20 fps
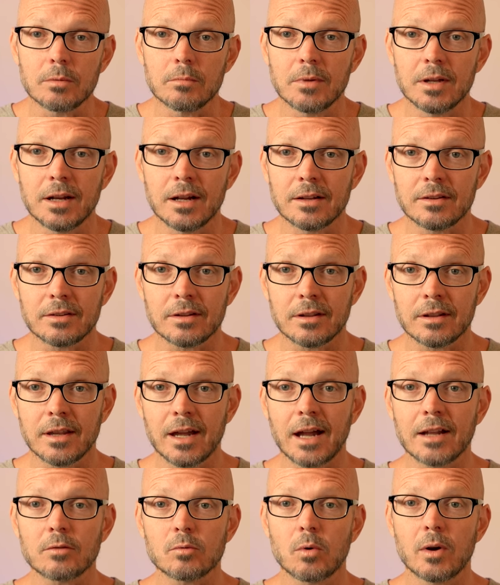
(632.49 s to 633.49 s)
minutes.
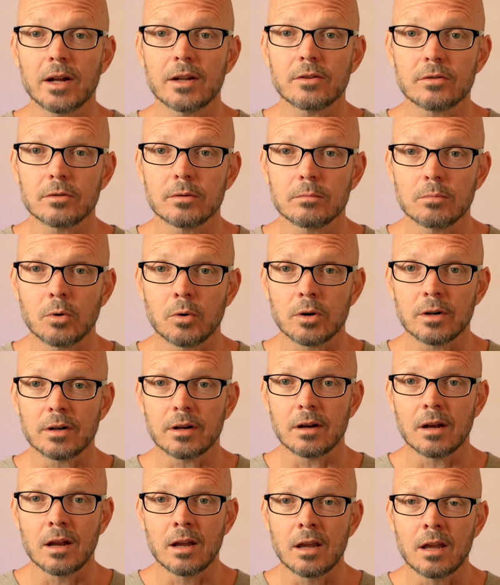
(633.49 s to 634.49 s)
That's why it's so important.